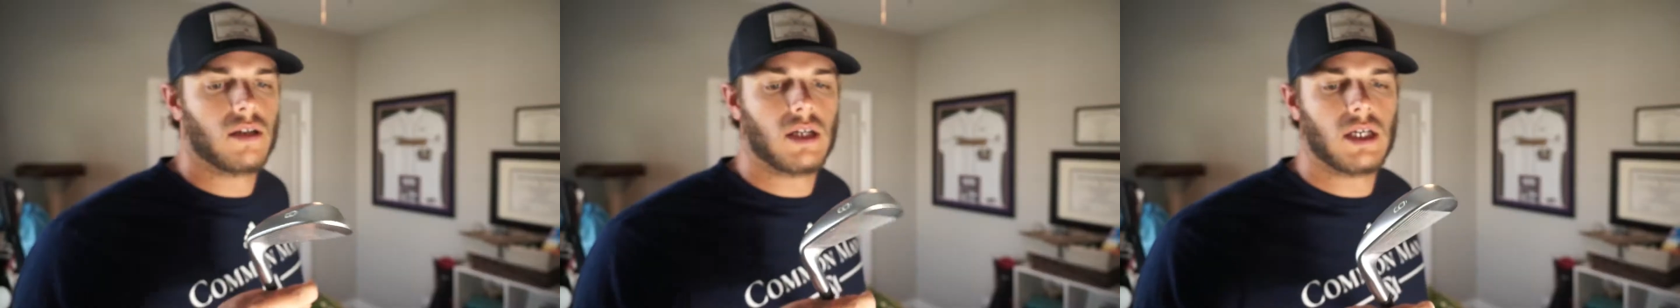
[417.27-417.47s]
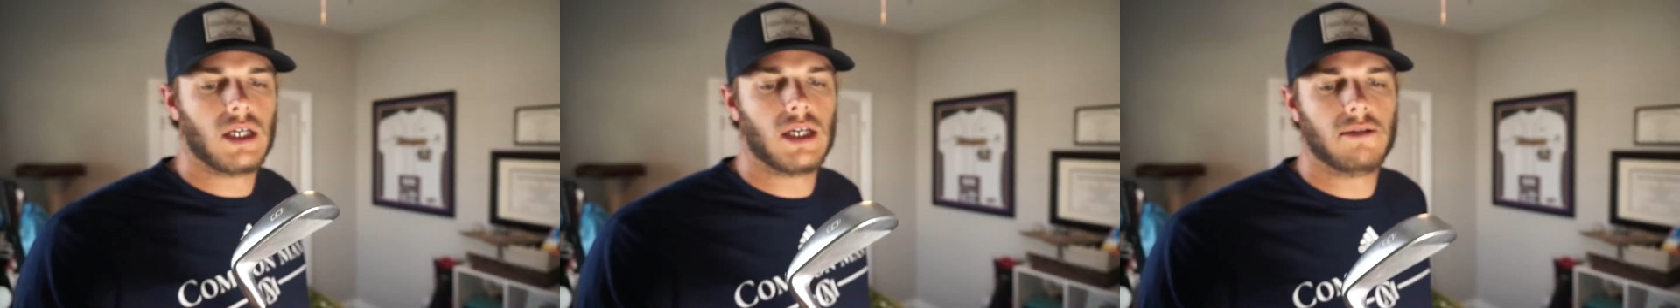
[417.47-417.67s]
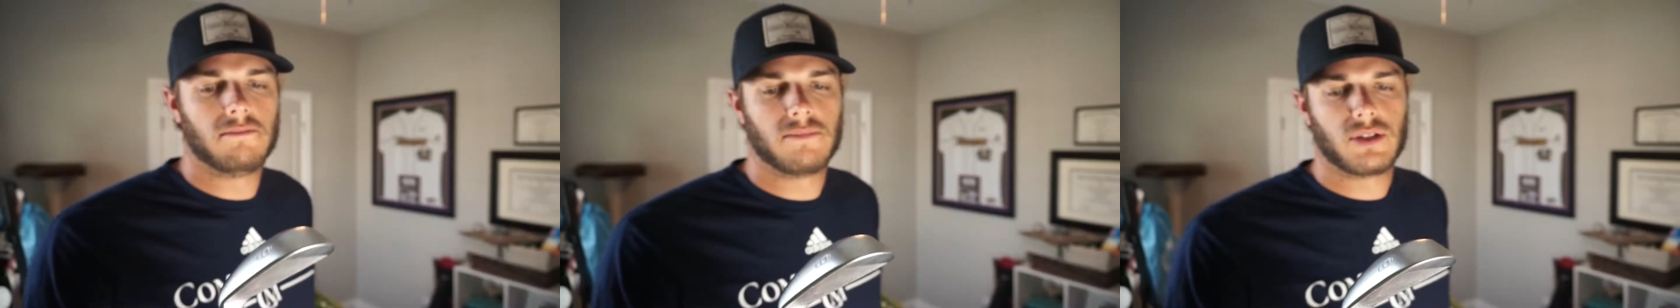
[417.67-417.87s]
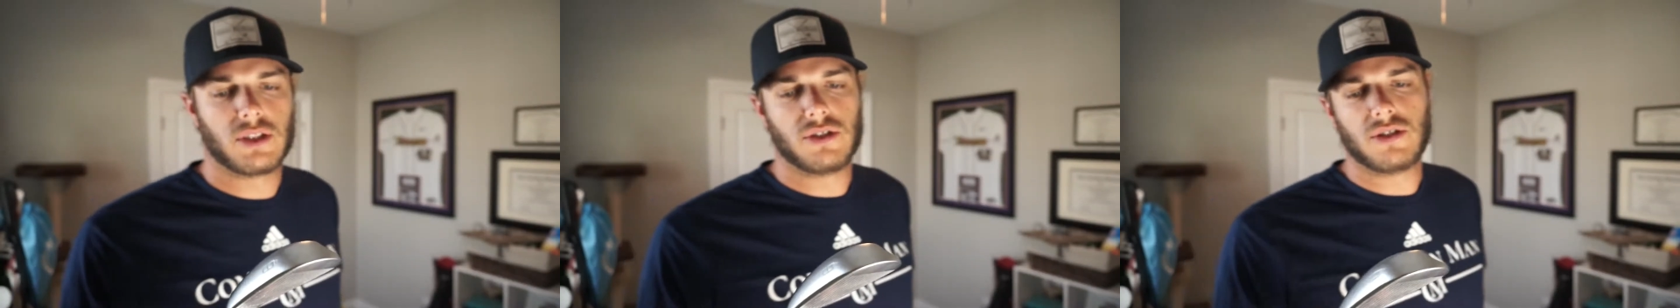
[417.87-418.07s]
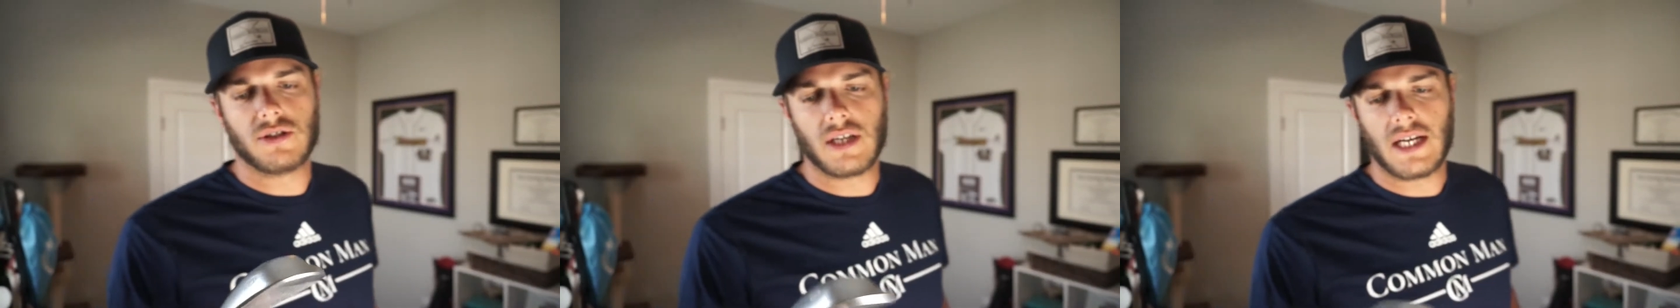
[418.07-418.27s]
so you
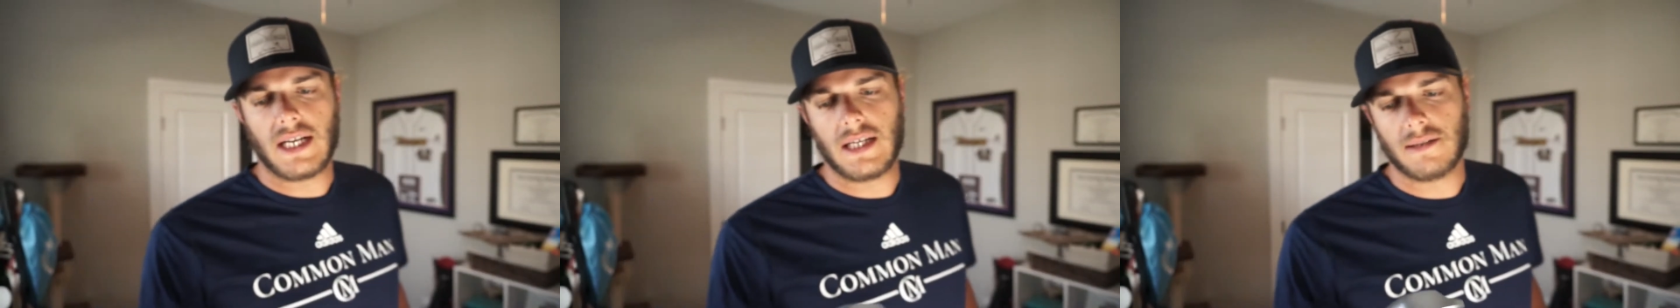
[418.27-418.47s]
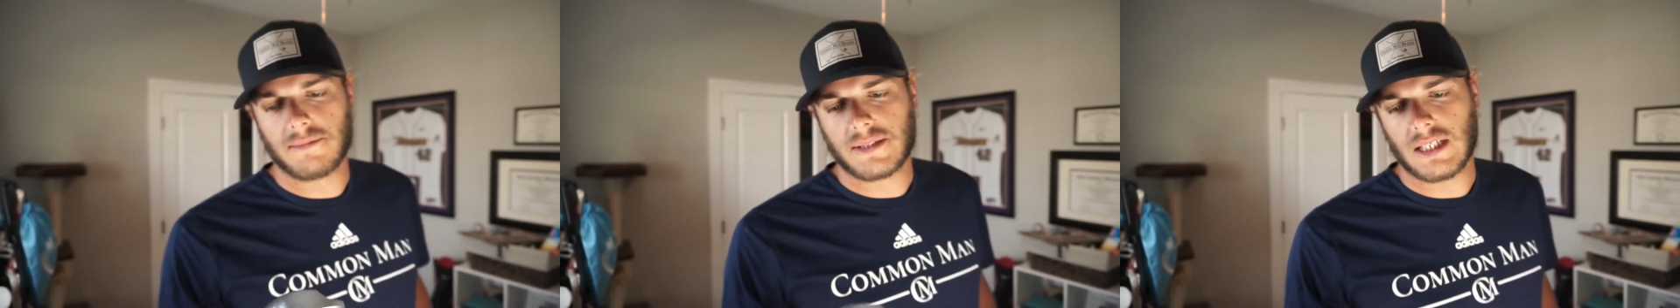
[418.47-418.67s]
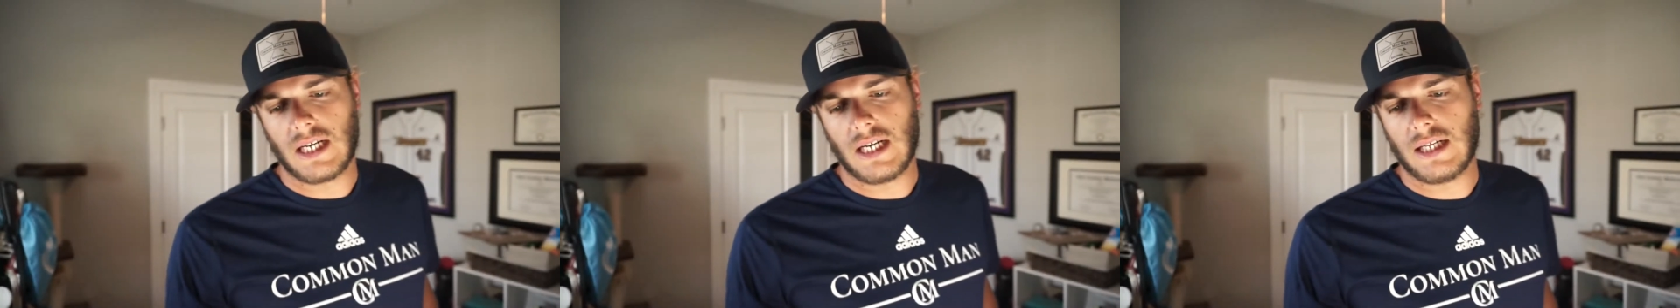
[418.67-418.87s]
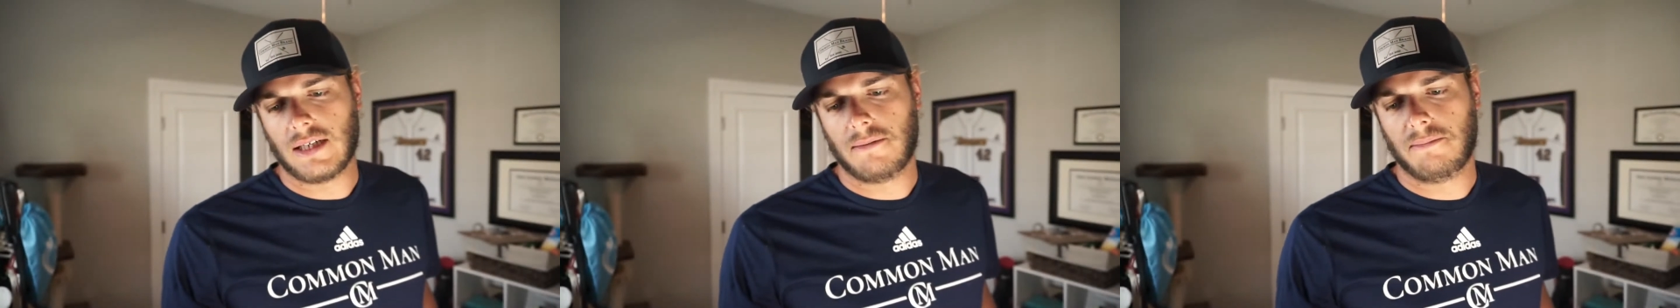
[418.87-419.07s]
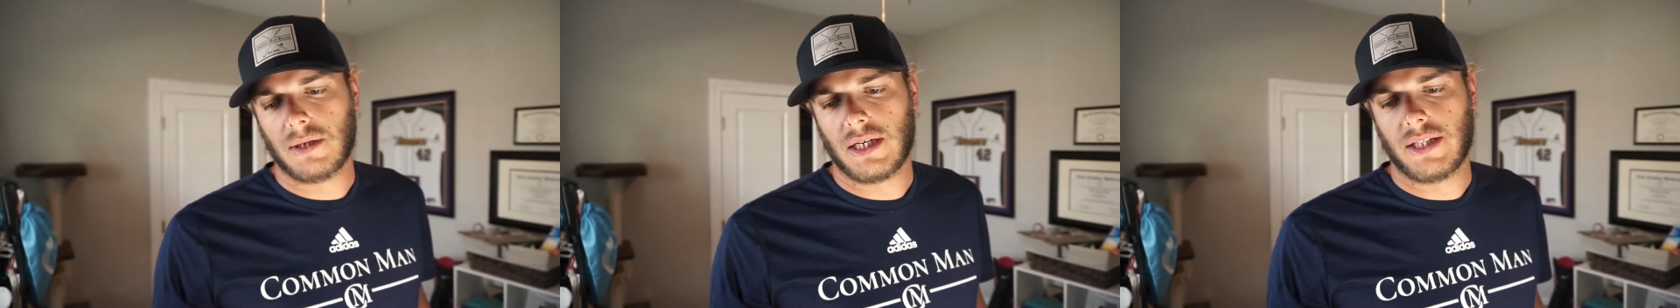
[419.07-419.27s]
still got to hit them
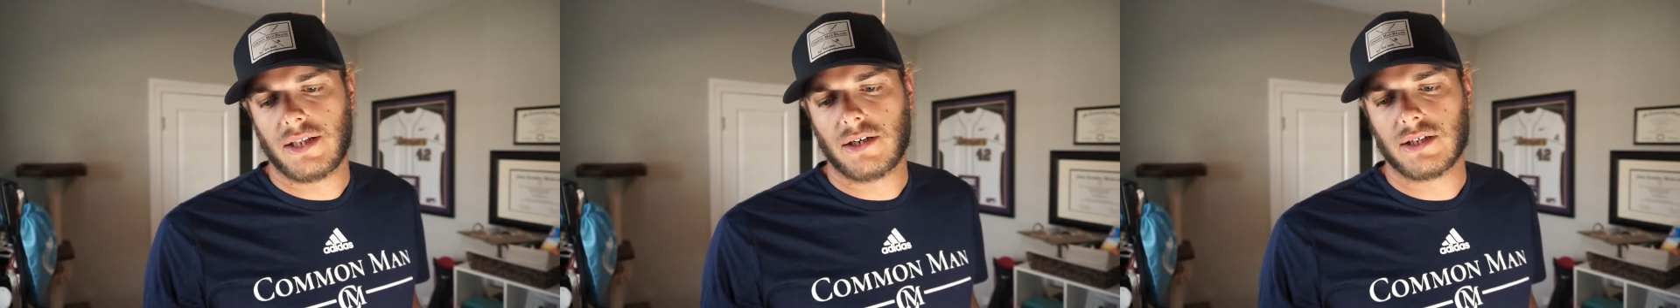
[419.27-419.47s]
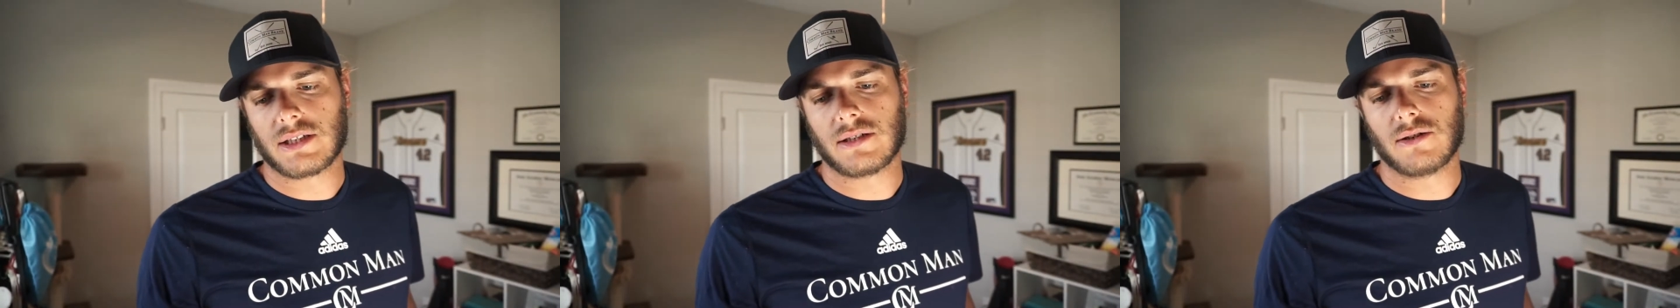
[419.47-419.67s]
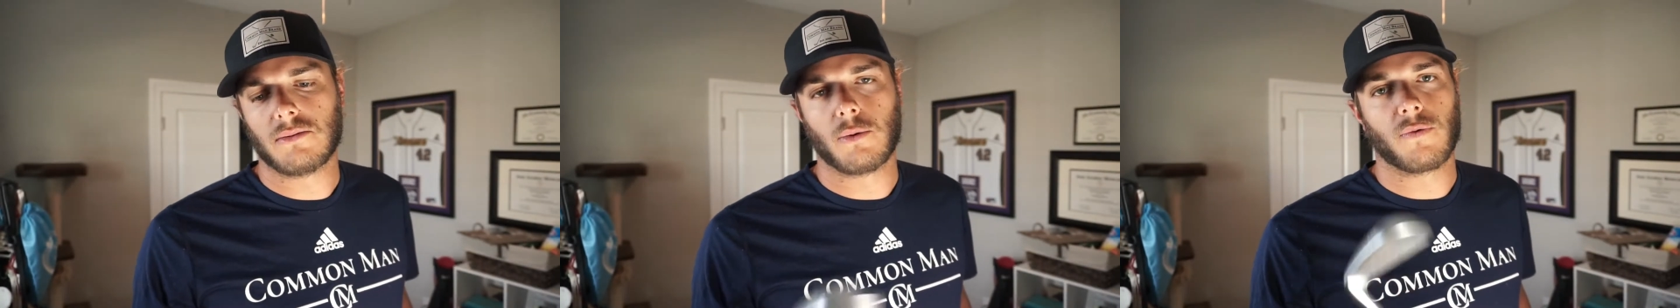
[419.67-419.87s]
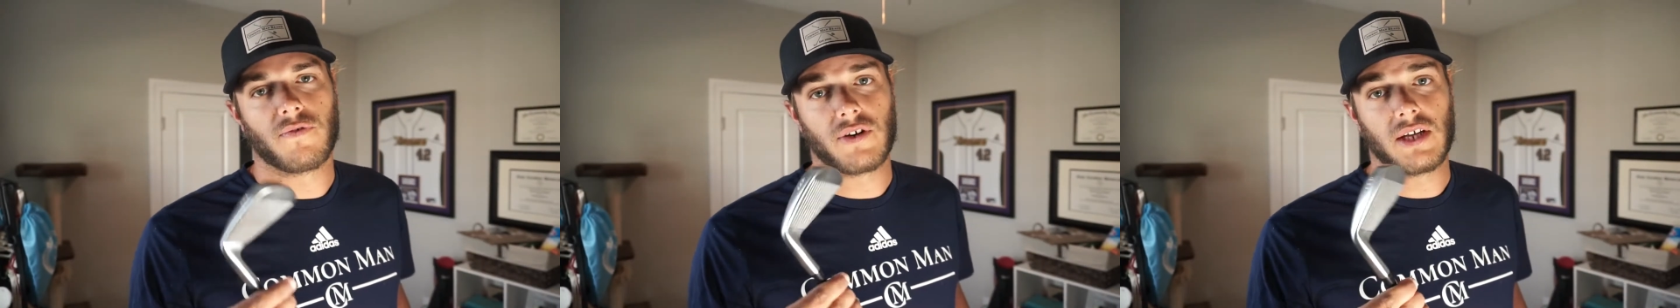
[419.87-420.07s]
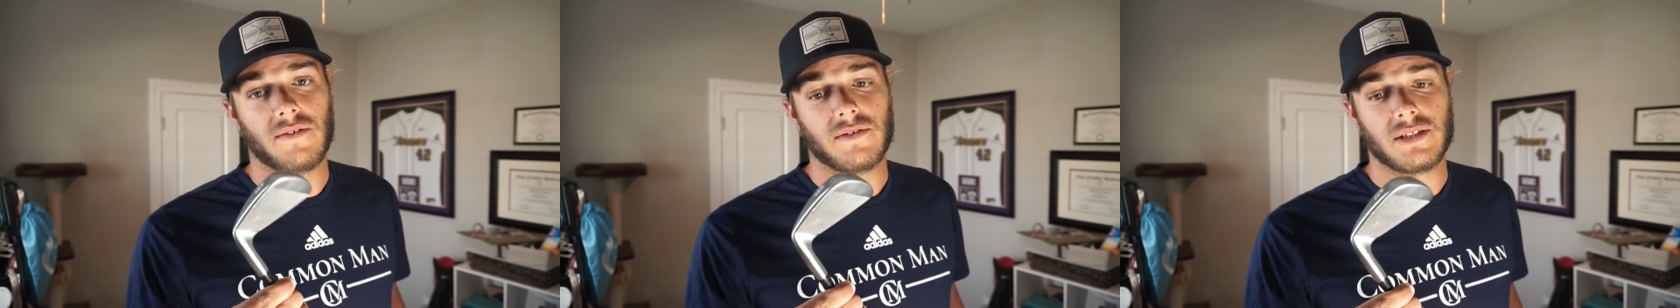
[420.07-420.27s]
solid, but there is a little more
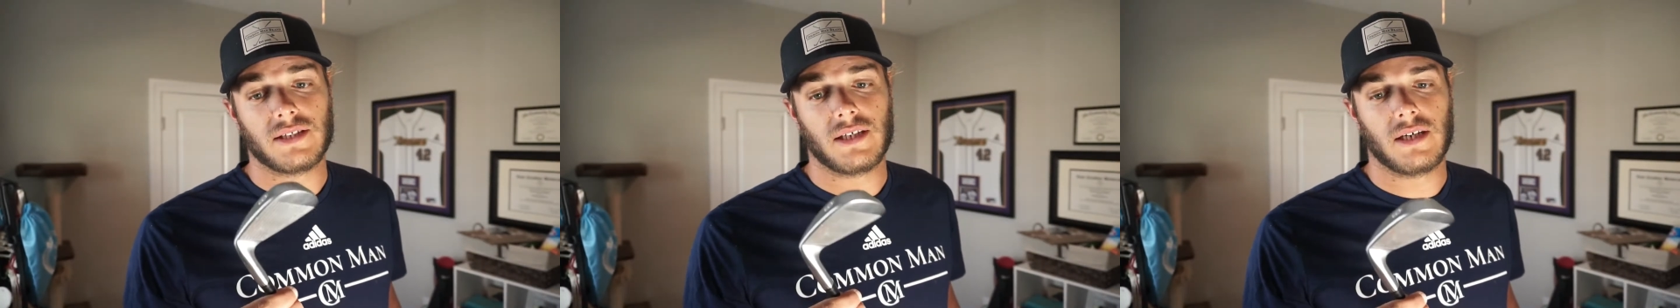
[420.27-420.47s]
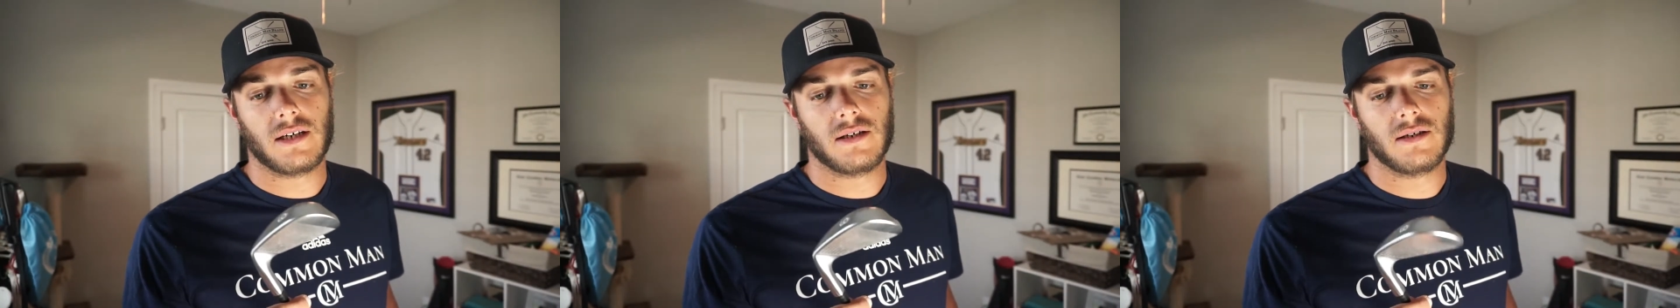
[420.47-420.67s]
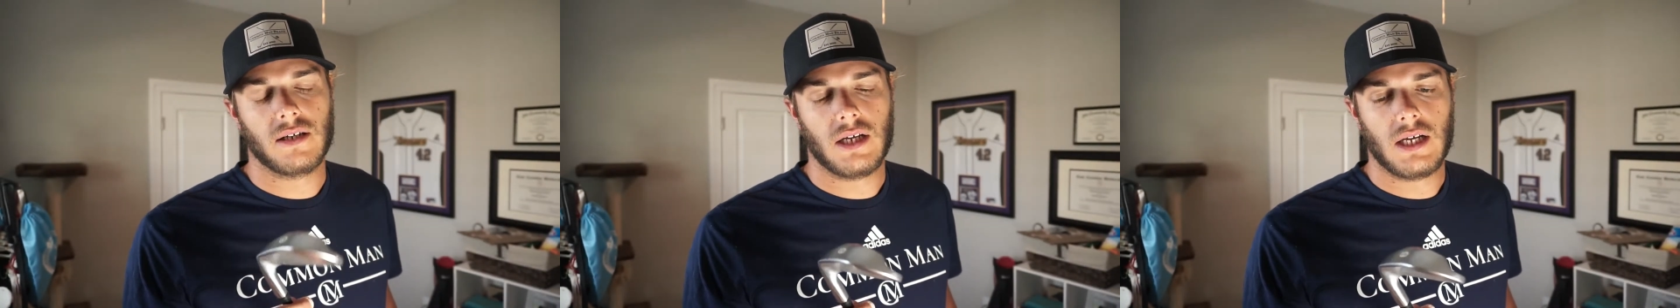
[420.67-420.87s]
forgiveness there.